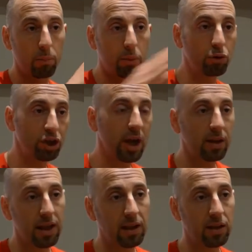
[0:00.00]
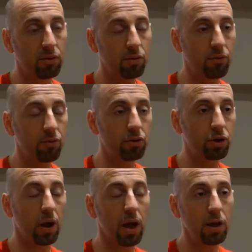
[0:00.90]
project that into the
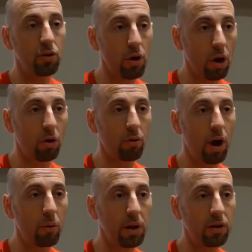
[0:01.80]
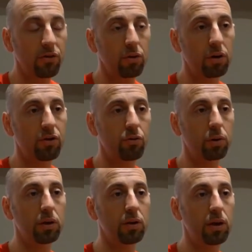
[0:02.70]
future, and you know how many stories you
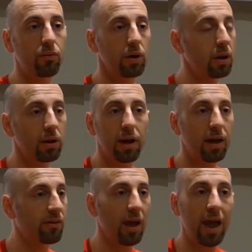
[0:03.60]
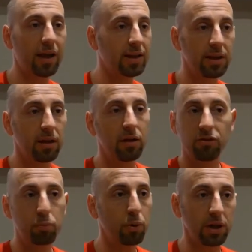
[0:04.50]
will deliver in the next X
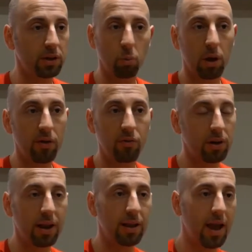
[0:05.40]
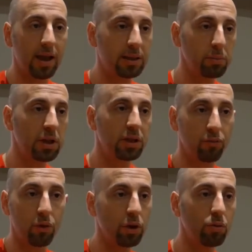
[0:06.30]
sprints, whatever that X means
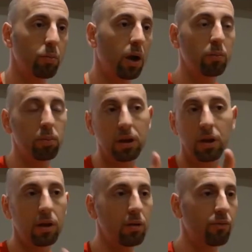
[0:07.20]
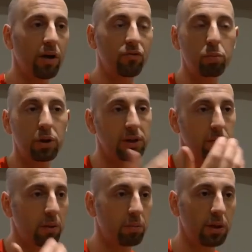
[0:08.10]
for you. Might be 5 sprints,
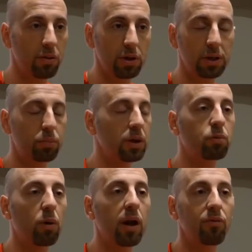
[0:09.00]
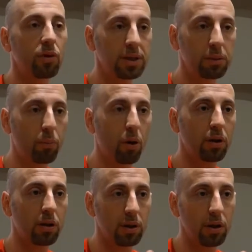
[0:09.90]
might be 3 sprints, whatever is
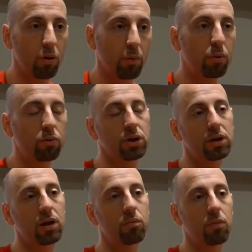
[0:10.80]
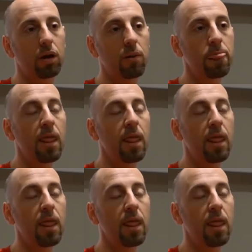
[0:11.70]
important in your project timeline.